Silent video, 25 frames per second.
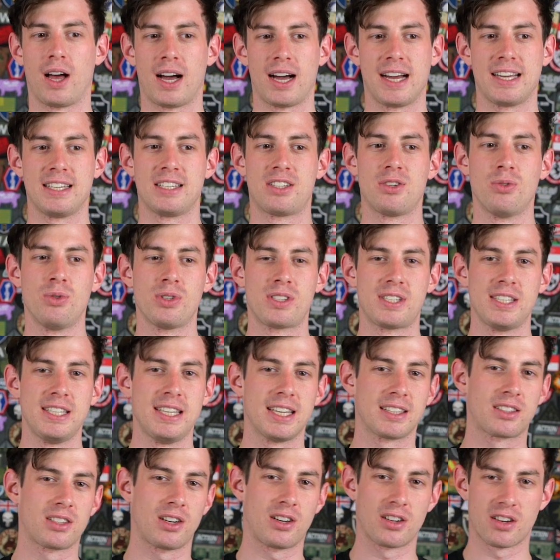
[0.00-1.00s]
I do see
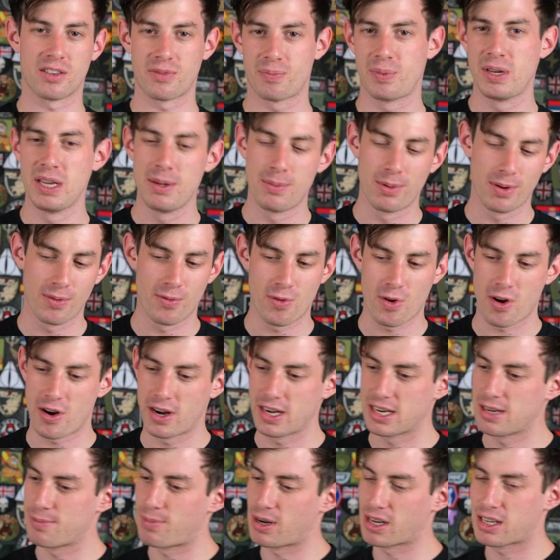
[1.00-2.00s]
a ton of people
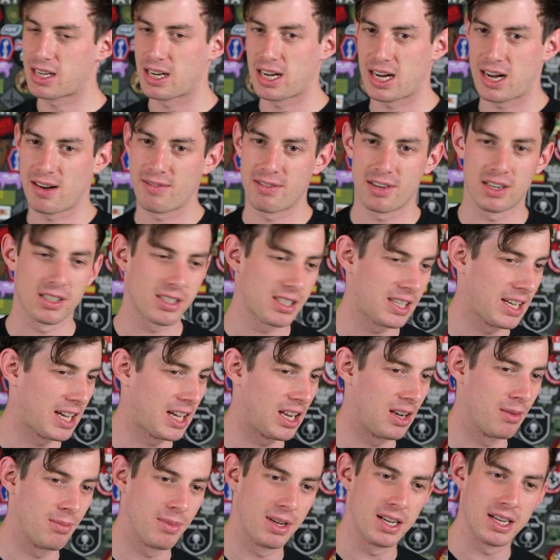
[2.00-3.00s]
wearing balaclavas,
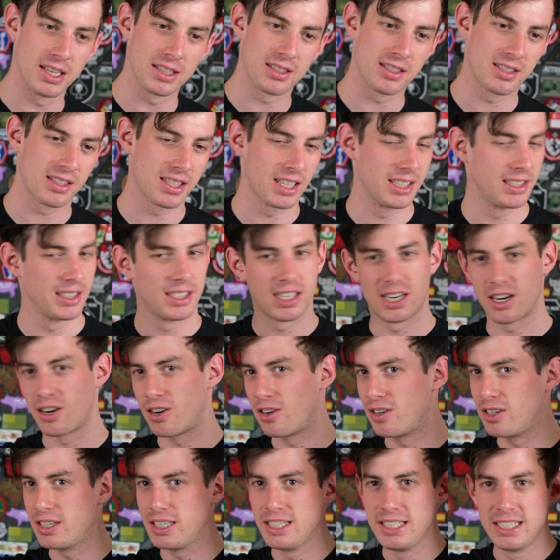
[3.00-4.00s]
helmets, then there
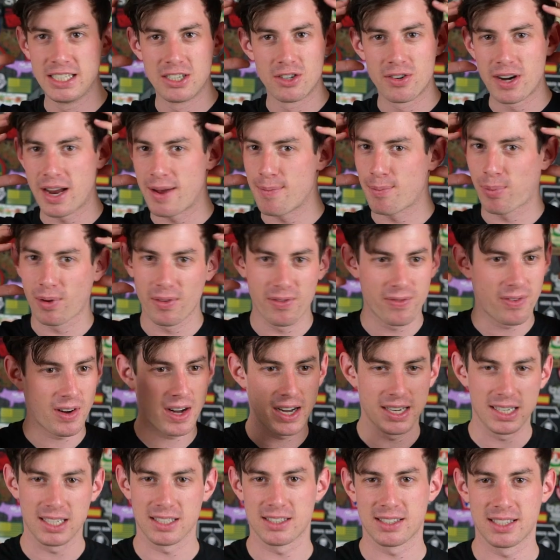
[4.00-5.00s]
are ear
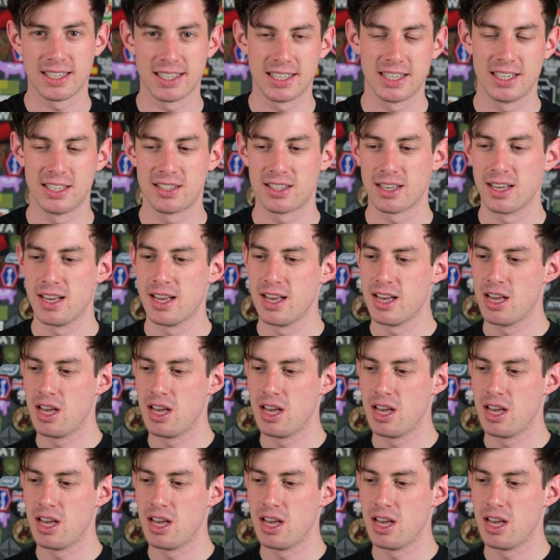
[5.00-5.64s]
amplifier thingies,